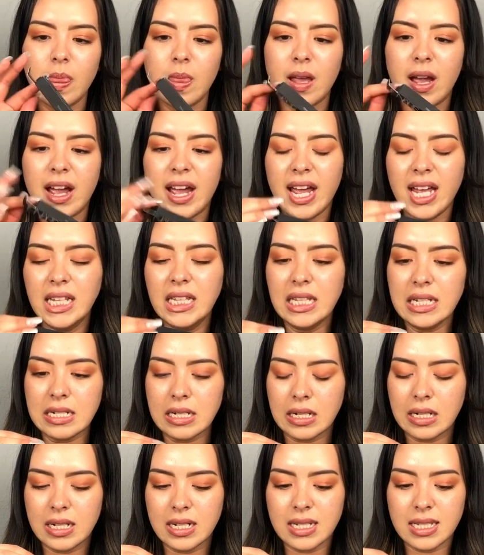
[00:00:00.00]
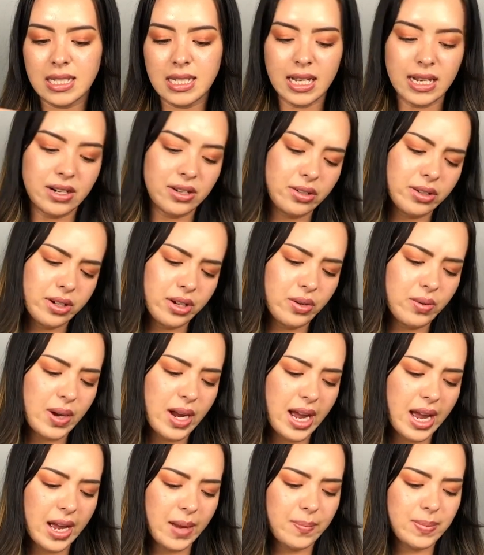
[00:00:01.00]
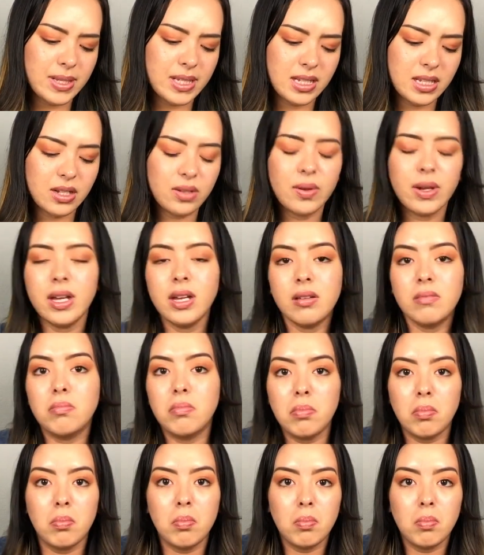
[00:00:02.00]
I had the NARS, I don't know what happened to it,